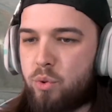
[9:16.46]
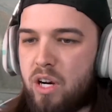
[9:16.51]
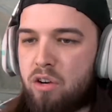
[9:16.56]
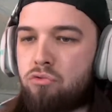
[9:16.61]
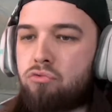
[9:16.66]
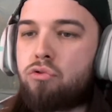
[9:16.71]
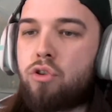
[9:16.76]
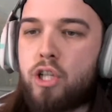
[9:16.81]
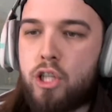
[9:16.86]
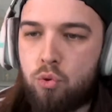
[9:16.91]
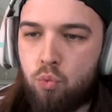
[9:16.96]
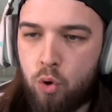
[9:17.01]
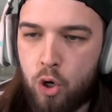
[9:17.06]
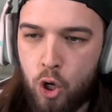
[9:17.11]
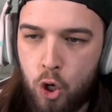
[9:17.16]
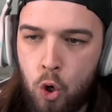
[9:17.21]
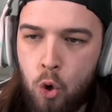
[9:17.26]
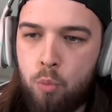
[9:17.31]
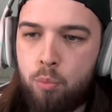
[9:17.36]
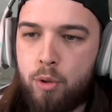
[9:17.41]
I really want to
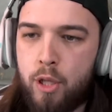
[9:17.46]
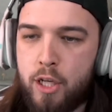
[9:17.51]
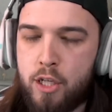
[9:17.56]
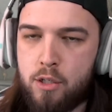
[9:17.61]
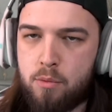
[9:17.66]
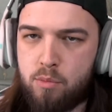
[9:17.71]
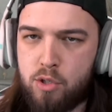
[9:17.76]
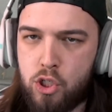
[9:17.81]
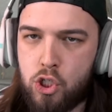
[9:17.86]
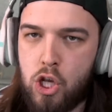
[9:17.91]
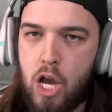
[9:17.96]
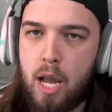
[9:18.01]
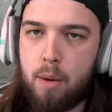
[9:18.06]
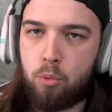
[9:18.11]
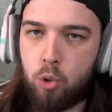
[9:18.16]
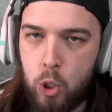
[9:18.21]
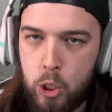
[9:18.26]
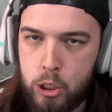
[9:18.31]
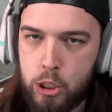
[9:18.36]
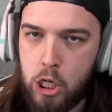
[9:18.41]
go play some
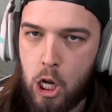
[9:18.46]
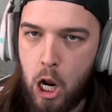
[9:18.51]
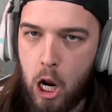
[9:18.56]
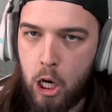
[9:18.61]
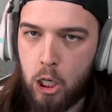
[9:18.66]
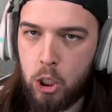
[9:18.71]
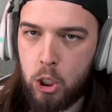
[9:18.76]
cyber attack.